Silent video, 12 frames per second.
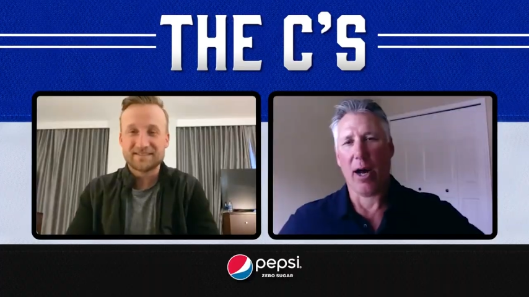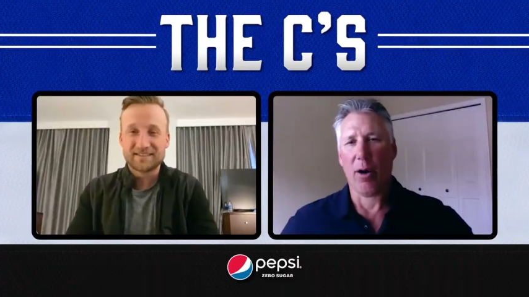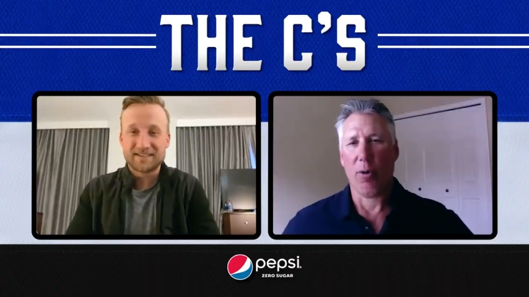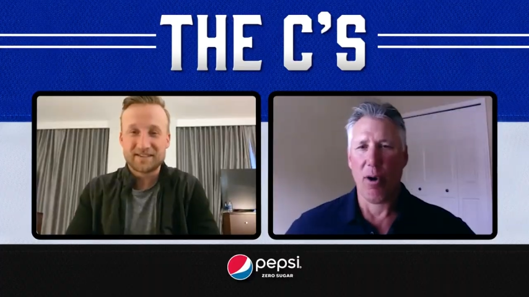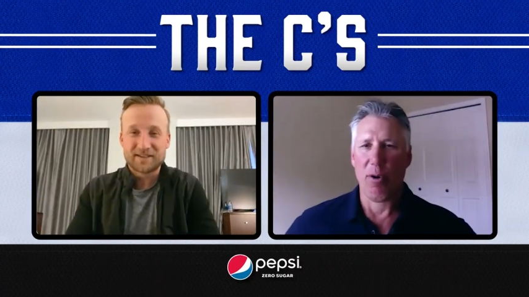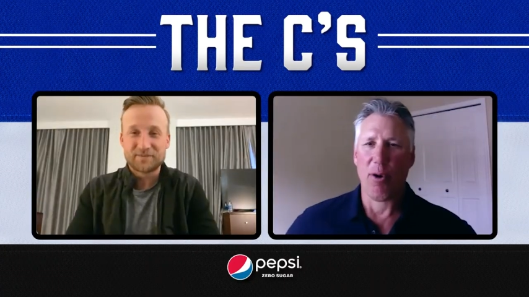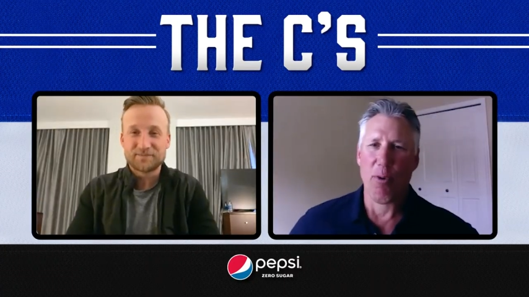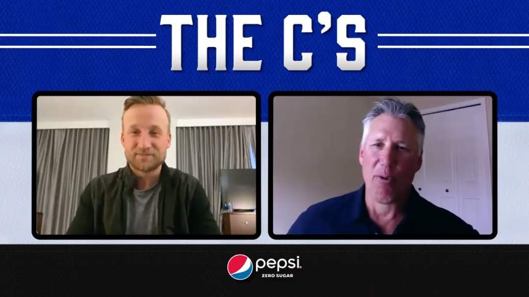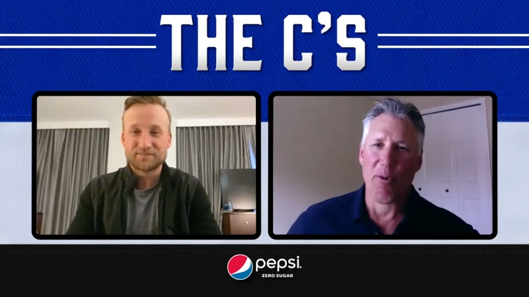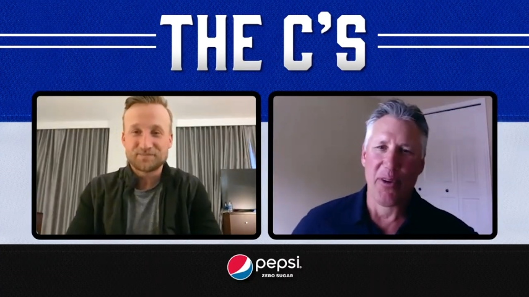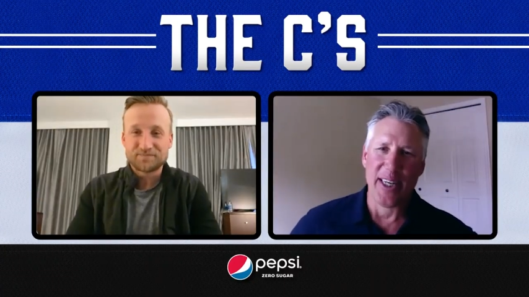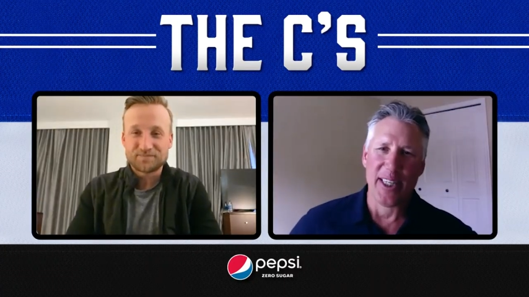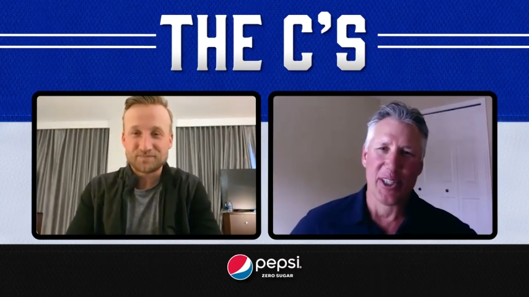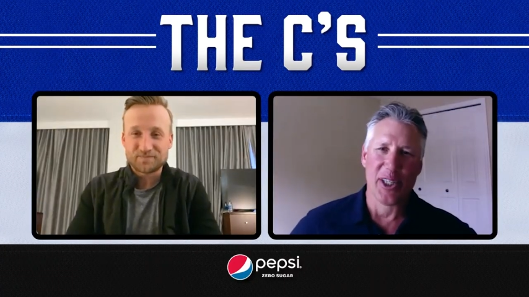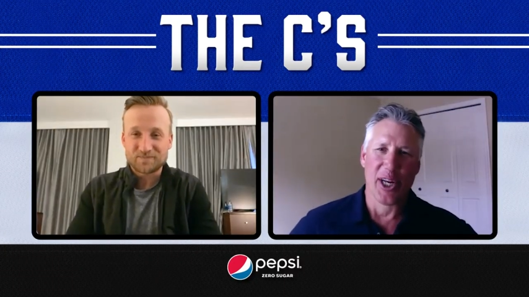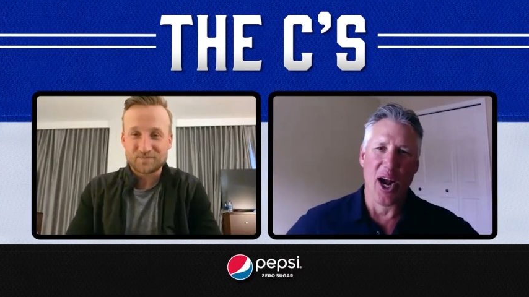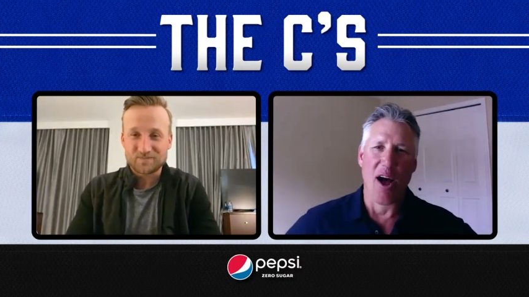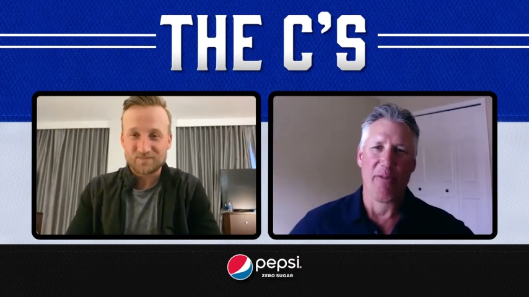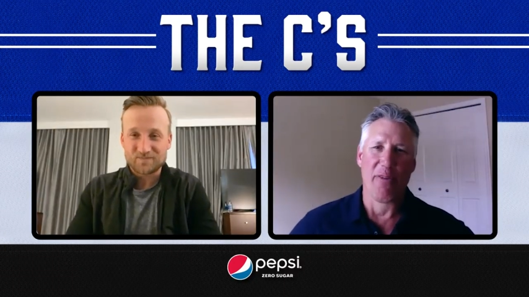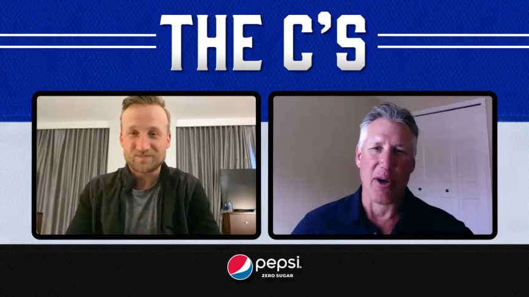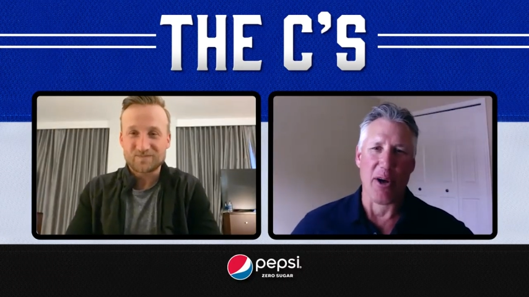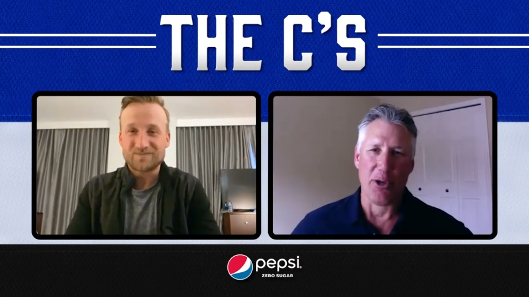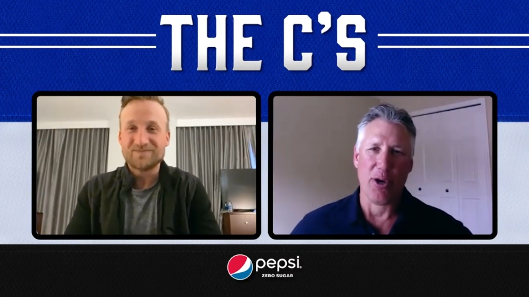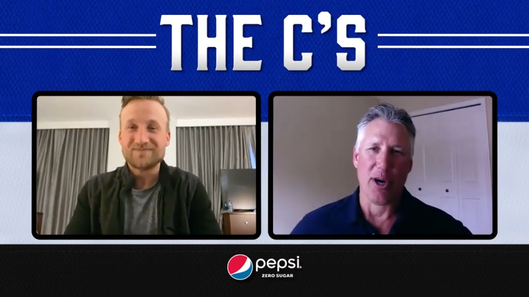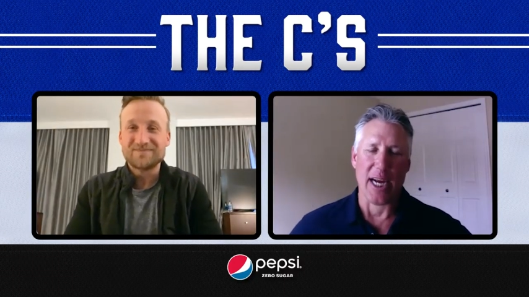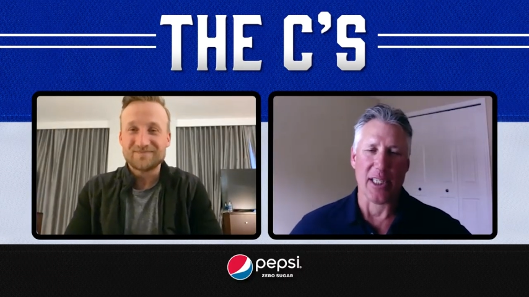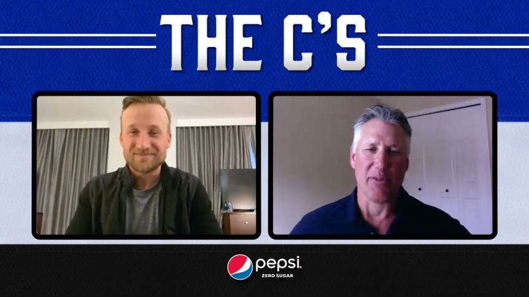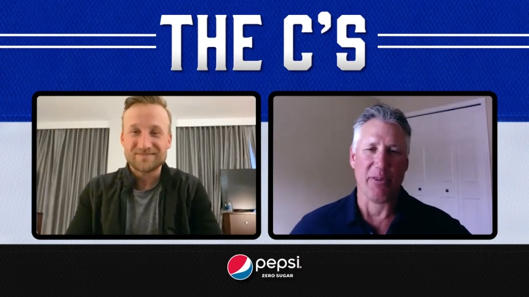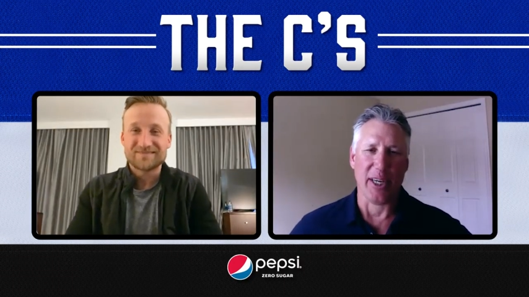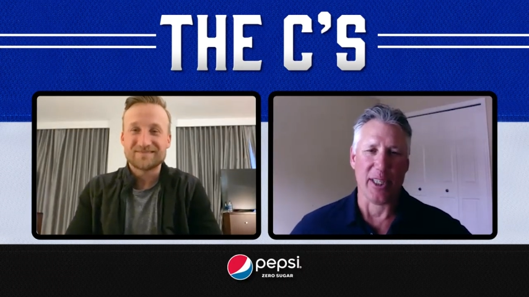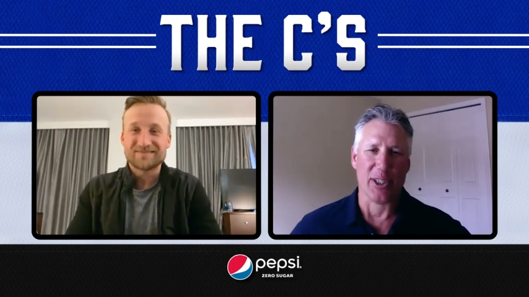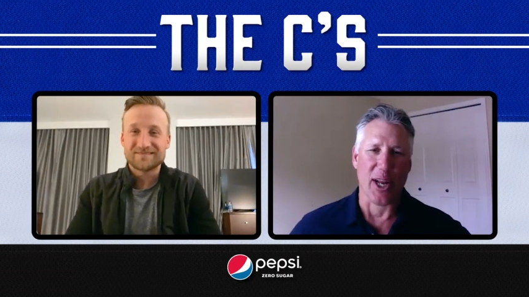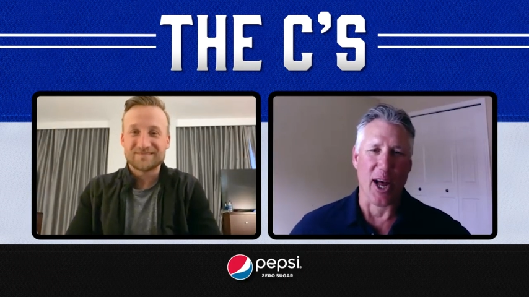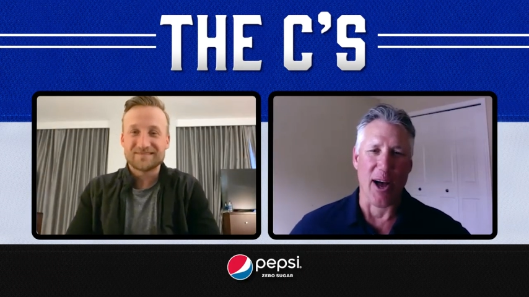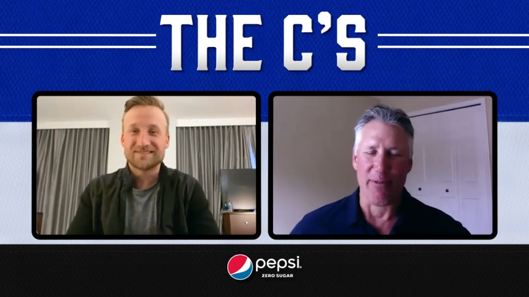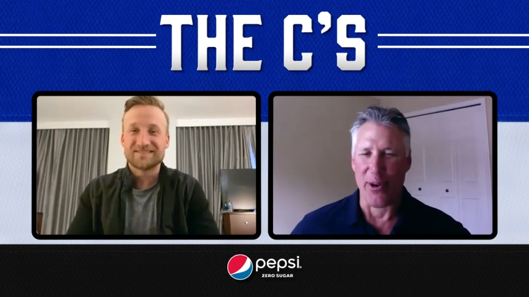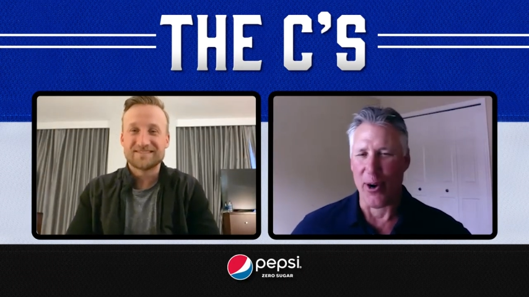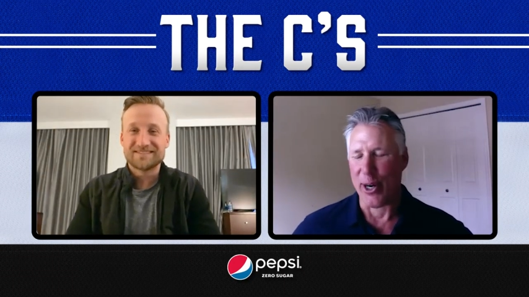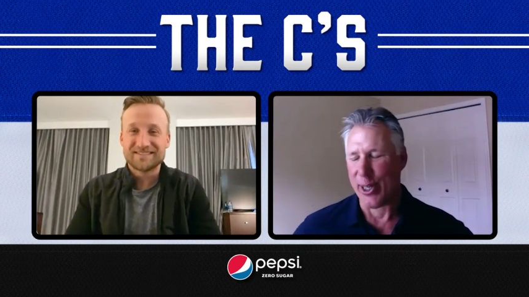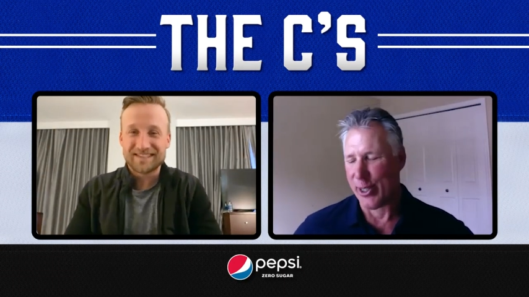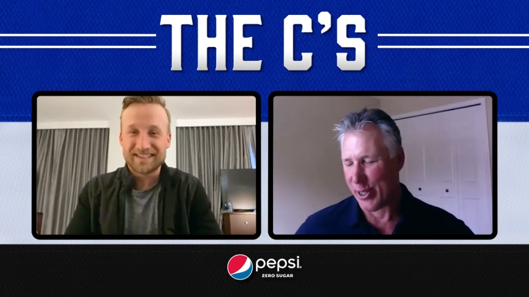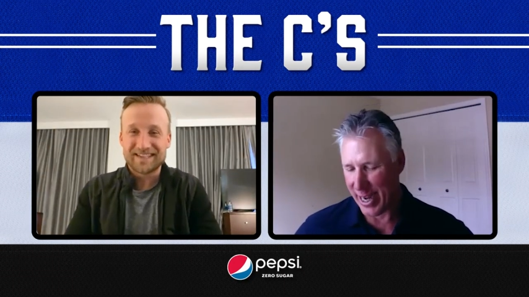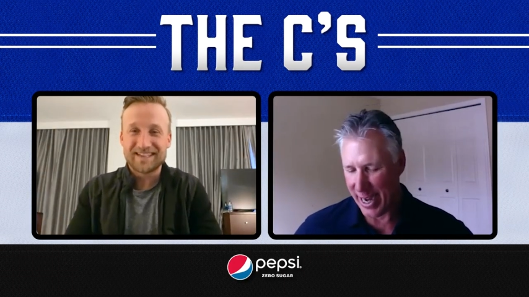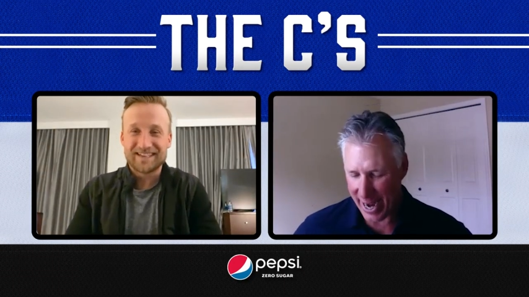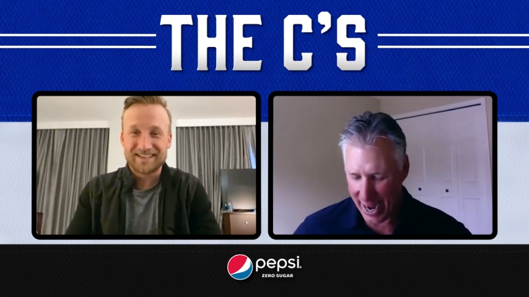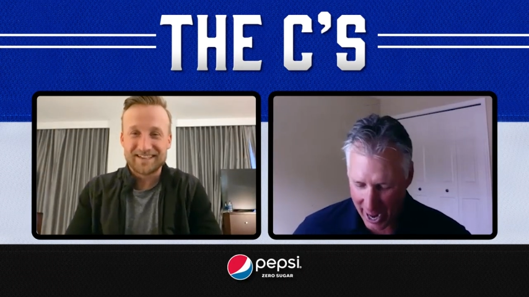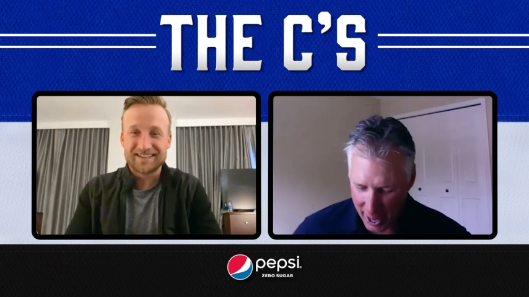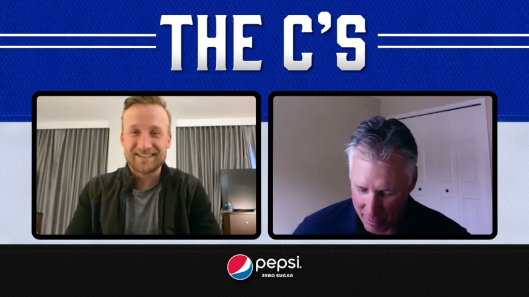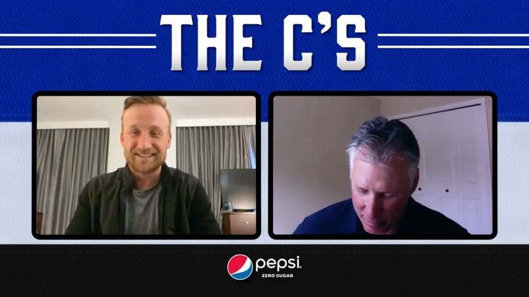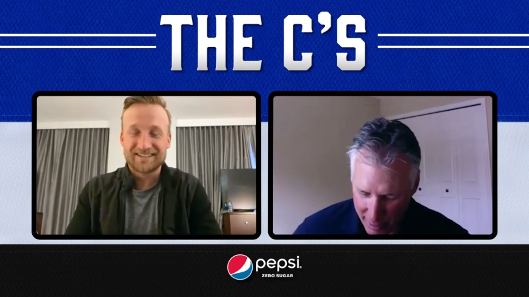Speaker 1: Well, we'll finish it off how you guys finished off yours, and